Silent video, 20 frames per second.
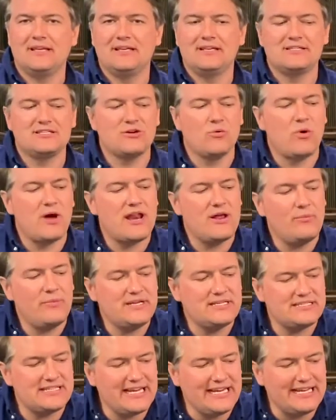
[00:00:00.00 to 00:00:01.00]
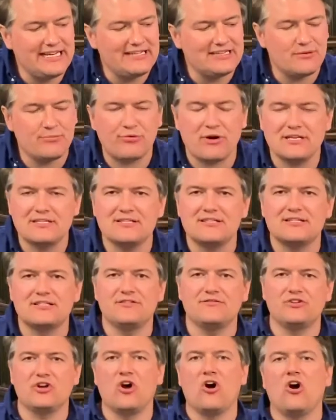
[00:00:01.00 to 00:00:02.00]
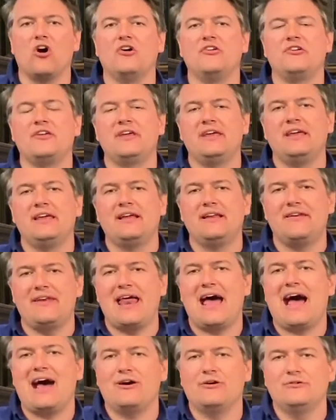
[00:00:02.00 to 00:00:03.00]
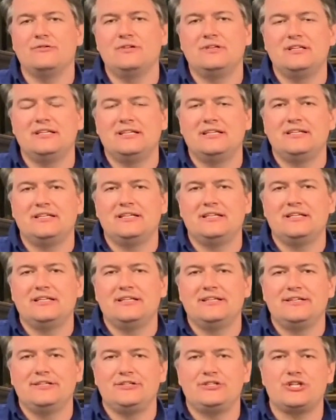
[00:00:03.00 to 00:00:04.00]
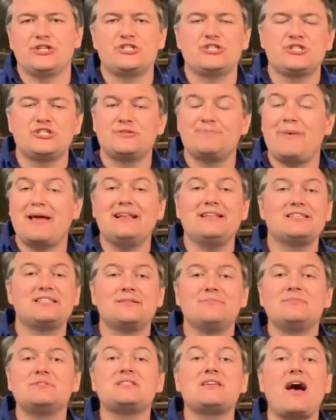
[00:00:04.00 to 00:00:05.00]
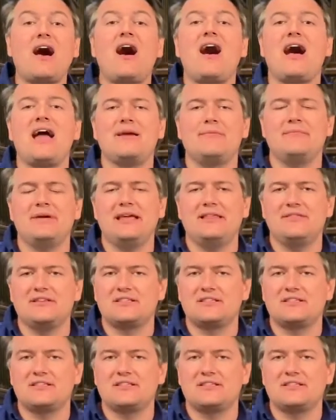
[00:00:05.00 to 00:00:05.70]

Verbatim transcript: So, why don't we seek the presence of God now? Just spend some time in the